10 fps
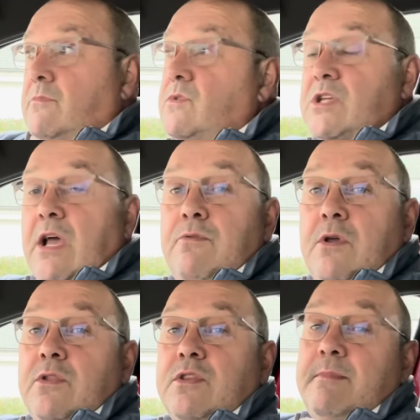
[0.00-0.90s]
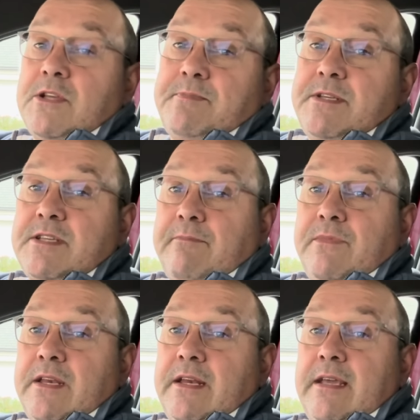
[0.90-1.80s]
So there must be
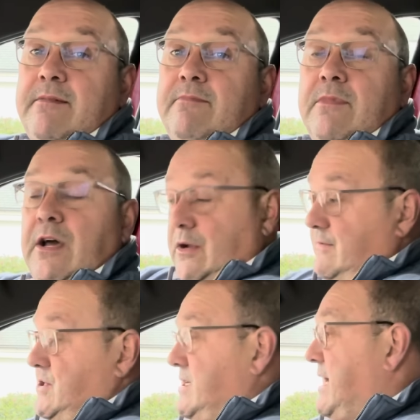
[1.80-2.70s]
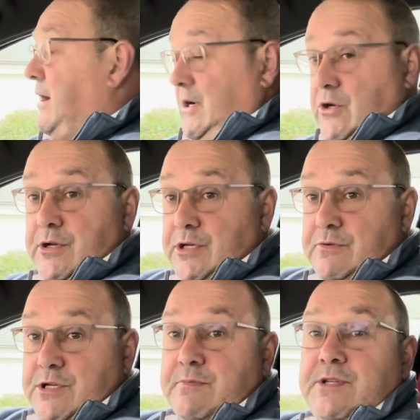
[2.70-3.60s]
something in it. And obviously now I've got a
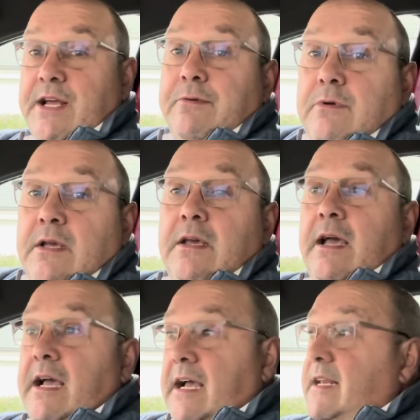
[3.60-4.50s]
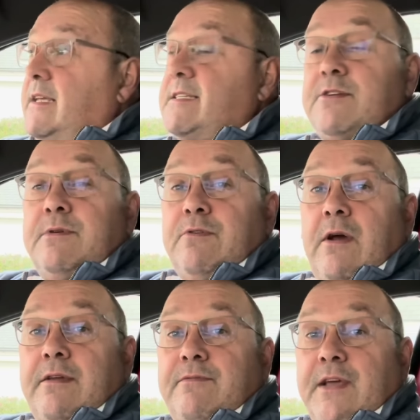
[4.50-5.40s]
YouTube channel and it's doing all
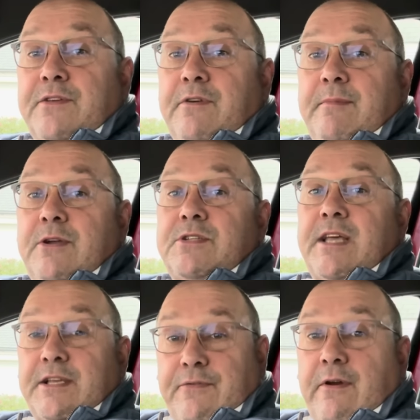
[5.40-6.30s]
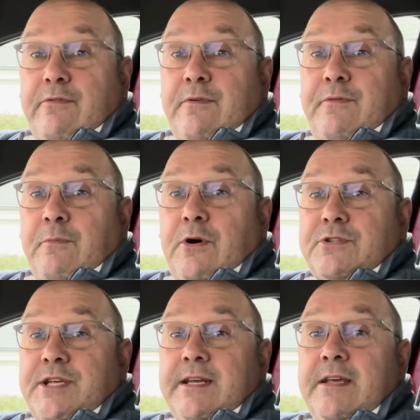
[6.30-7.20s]
right. Thanks very much. Thanks for everyone for
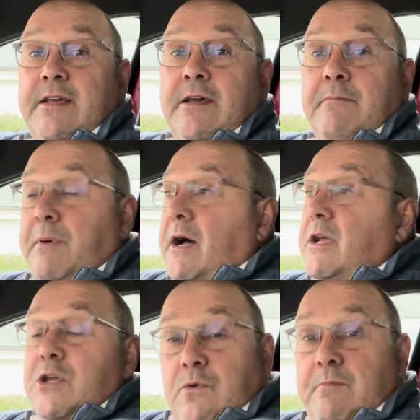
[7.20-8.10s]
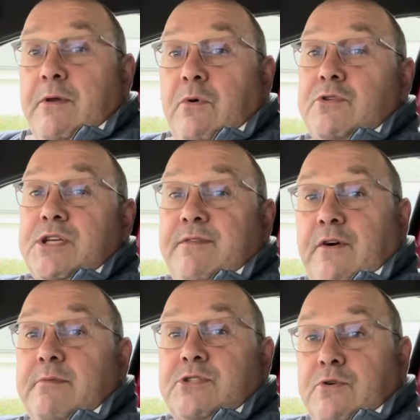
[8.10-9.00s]
watching. But you wouldn't be watching if
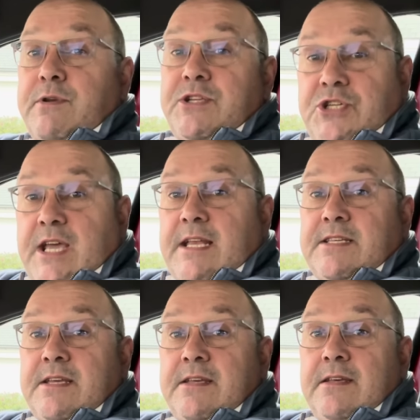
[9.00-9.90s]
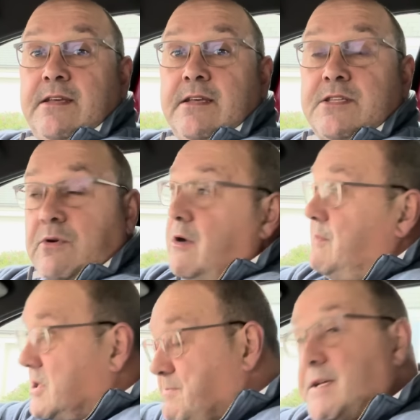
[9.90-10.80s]
I was talking shit. So I
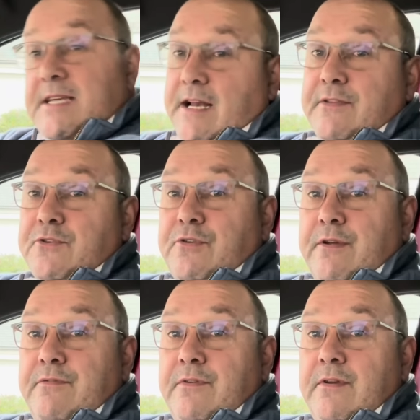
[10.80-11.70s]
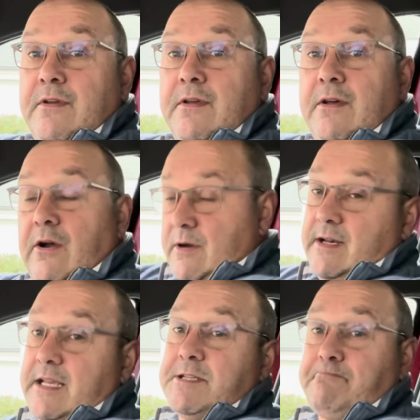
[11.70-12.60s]
must be telling the truth, or at
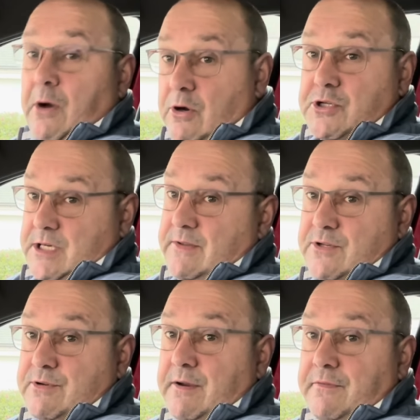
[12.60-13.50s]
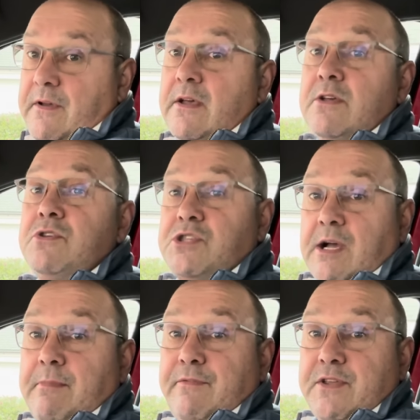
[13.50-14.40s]
least partially the truth,
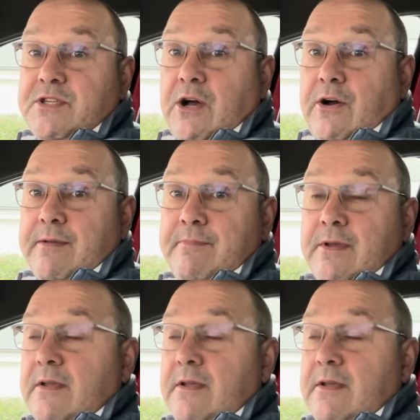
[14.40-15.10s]
some of the time.